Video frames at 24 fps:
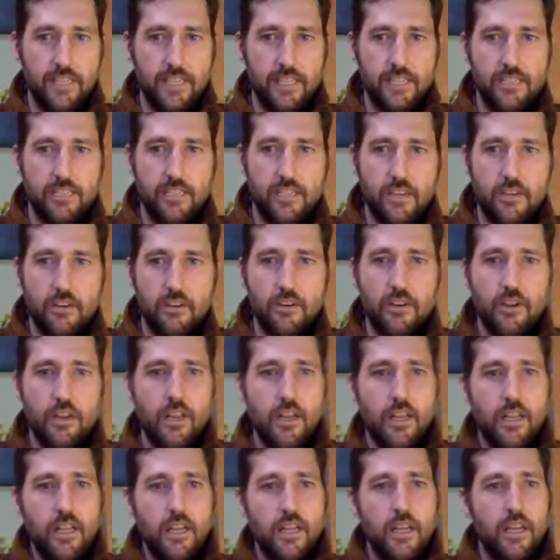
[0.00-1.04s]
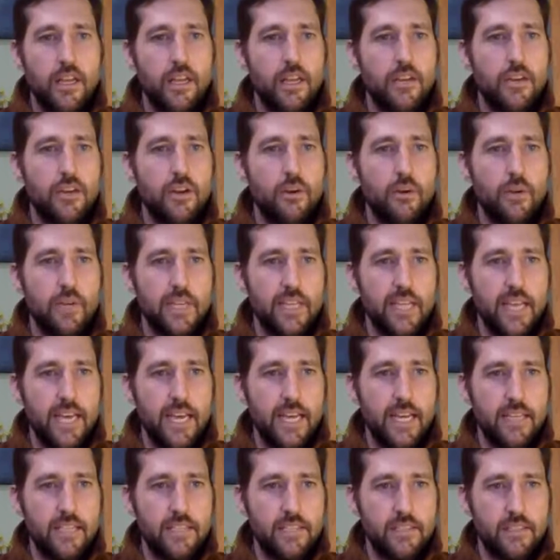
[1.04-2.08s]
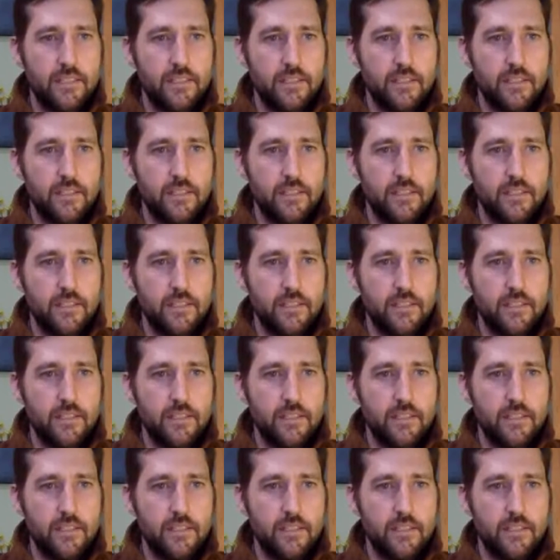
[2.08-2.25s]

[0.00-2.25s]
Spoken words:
And so knowing that,